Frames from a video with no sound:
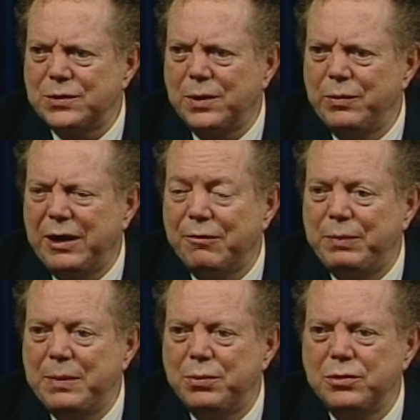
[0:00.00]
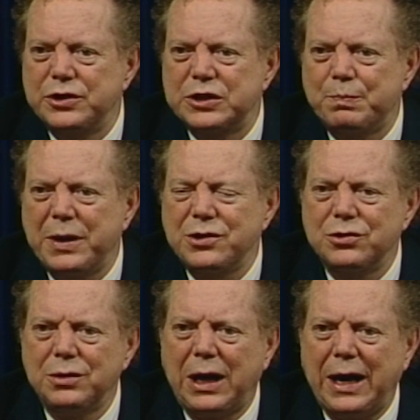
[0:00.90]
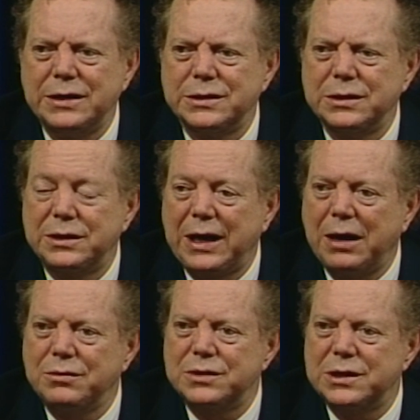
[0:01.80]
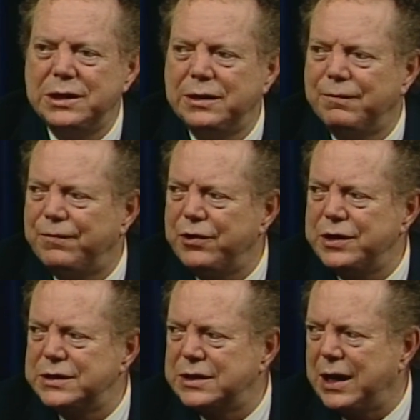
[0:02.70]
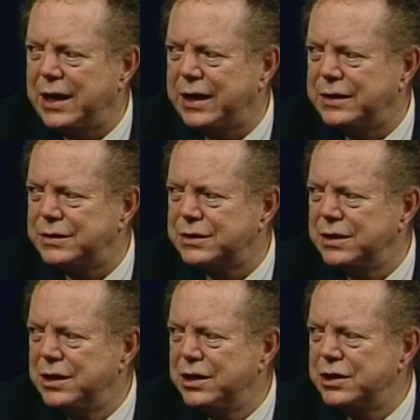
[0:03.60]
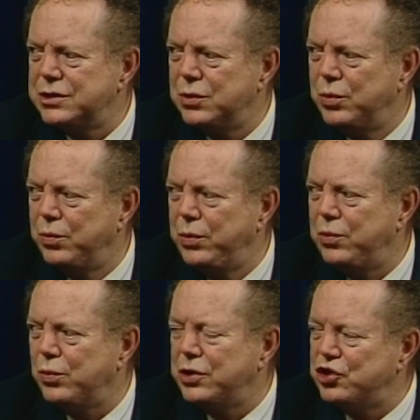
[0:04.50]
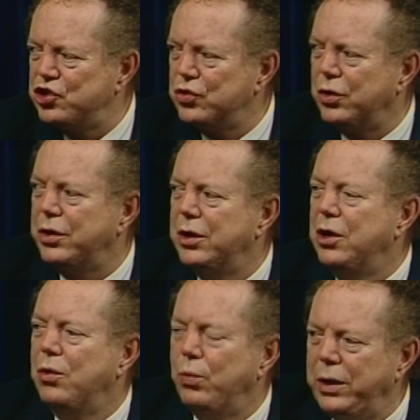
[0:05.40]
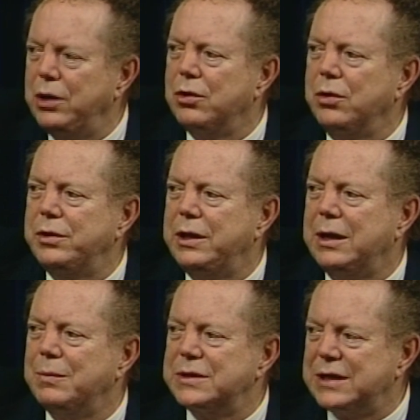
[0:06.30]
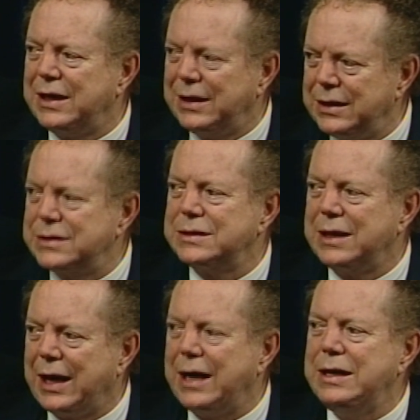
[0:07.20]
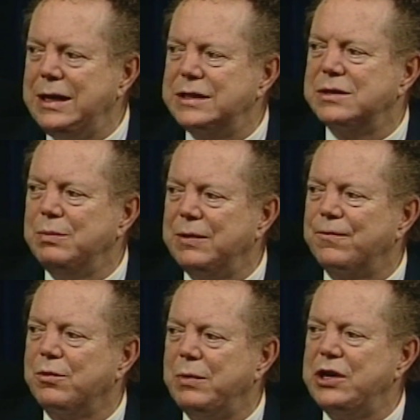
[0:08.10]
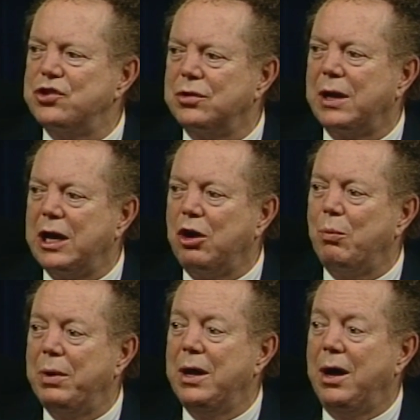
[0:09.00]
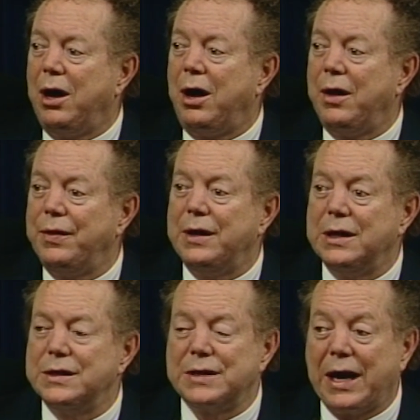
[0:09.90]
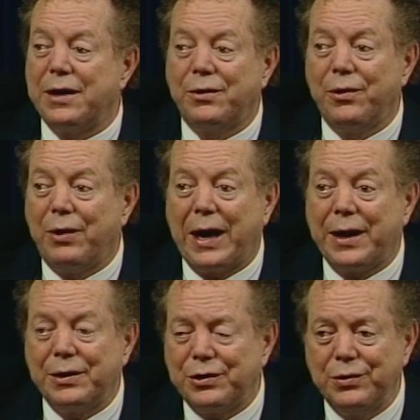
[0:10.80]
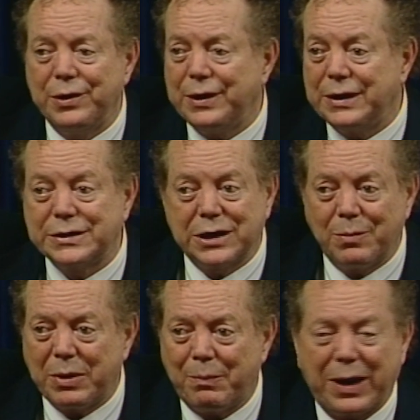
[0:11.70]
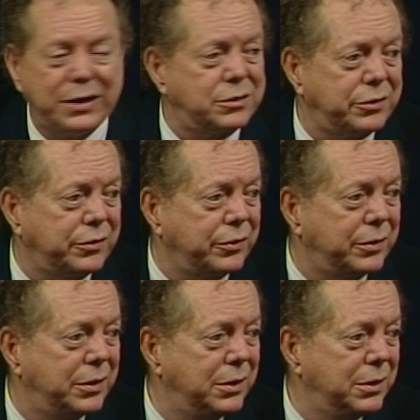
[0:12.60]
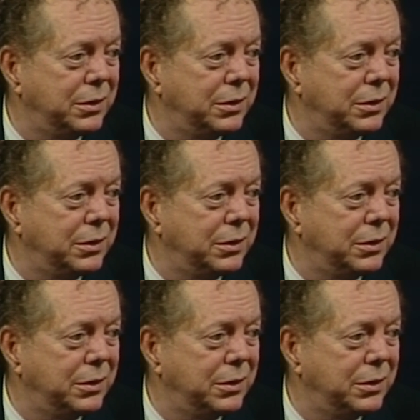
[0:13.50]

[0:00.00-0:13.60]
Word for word: That's why we have people who specialize in counseling of various kinds. So when we run short, we can go to them and say, listen, I need some informational help on this. I don't know how to do it, and it's come up my turn."